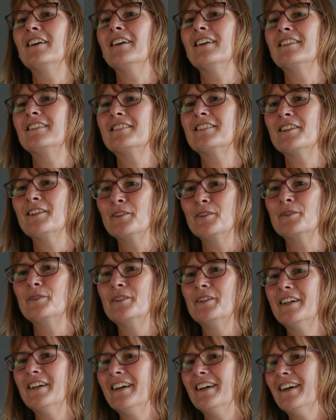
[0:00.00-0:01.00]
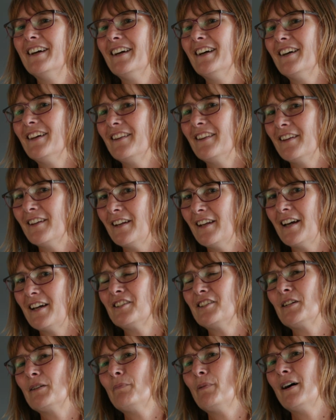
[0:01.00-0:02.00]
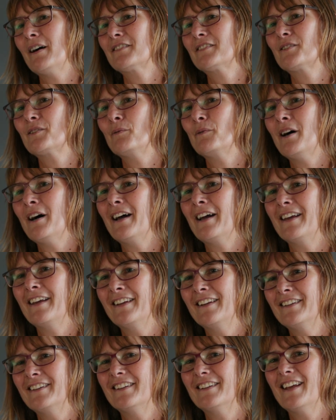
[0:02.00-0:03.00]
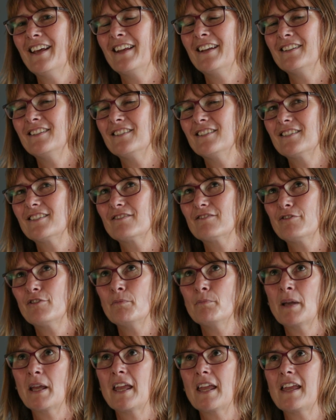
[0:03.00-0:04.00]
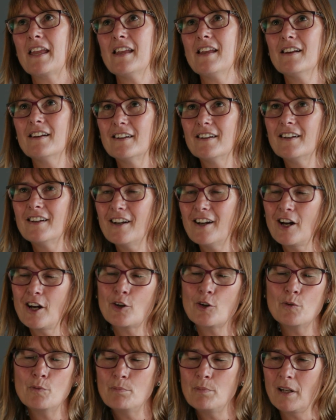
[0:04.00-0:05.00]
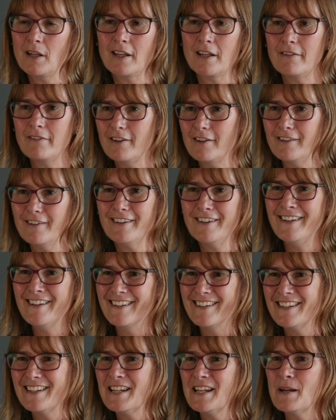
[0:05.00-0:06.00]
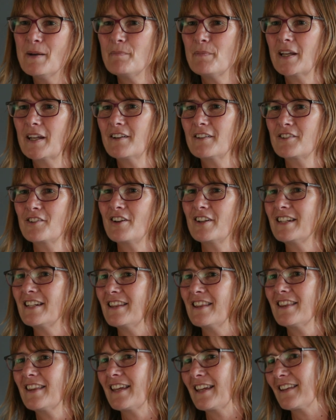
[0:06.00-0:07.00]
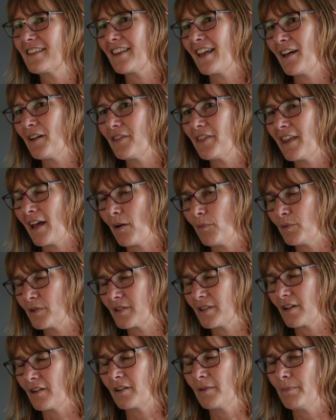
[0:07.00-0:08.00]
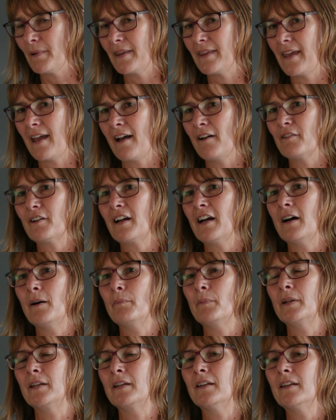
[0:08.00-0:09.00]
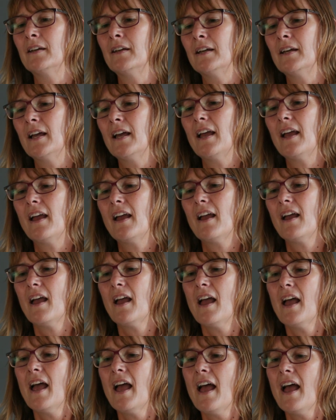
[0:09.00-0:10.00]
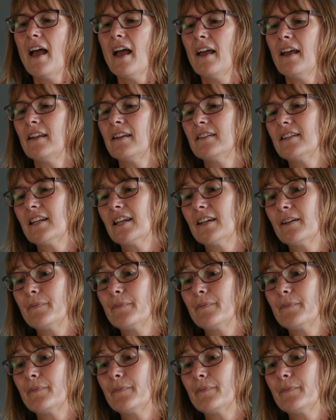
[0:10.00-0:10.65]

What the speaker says: until the day she passed away, and for me, I couldn't believe it because I didn't think that was going to be the outcome, and